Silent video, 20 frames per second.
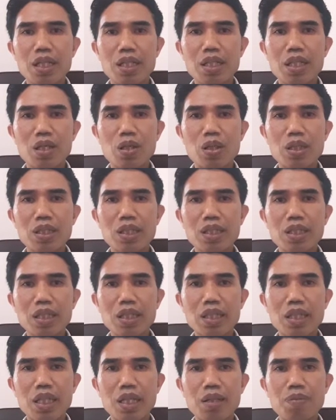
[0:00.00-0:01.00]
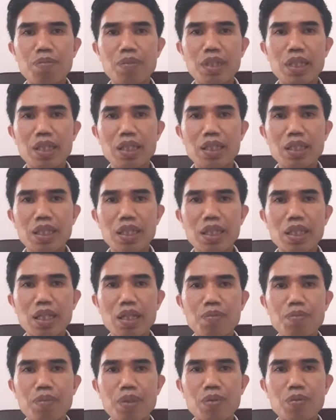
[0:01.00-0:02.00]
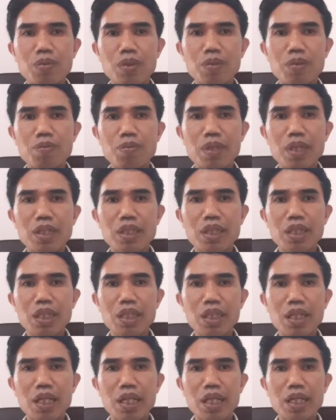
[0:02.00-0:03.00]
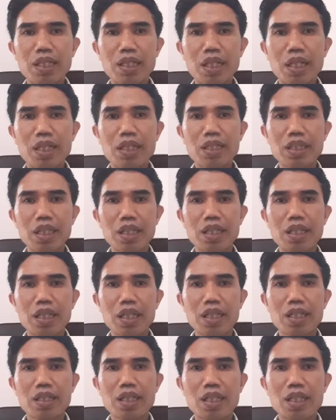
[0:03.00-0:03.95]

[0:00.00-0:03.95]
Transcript: The horizontal gap is the gap between region and region